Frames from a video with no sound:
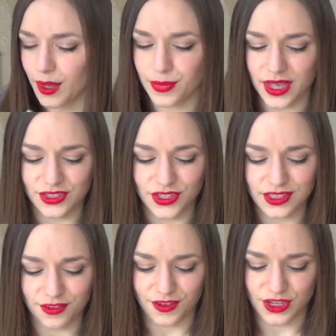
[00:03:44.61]
But it's
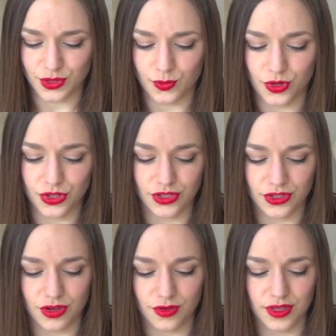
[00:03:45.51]
just a facial wash,
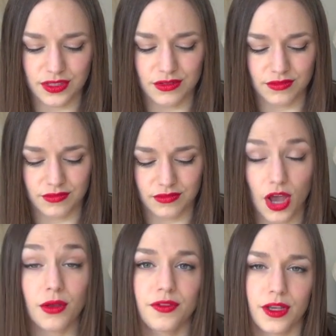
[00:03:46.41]
so it's not,
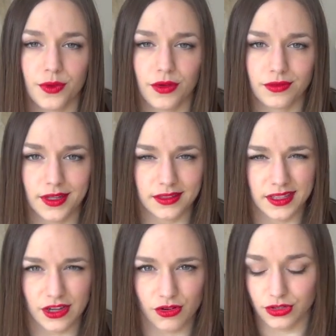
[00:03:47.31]
hopefully it won't like
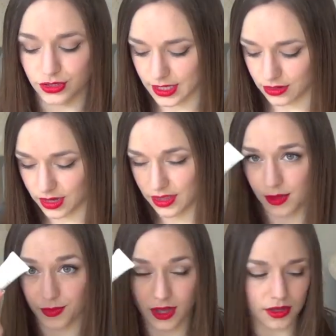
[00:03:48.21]
linger on your skin or
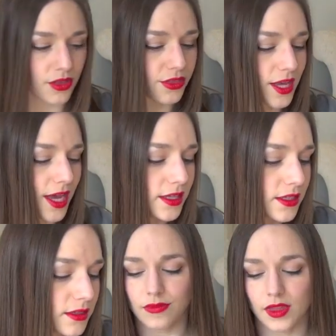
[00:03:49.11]
anything, but I got
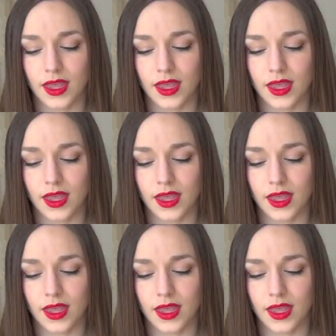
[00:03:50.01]
that.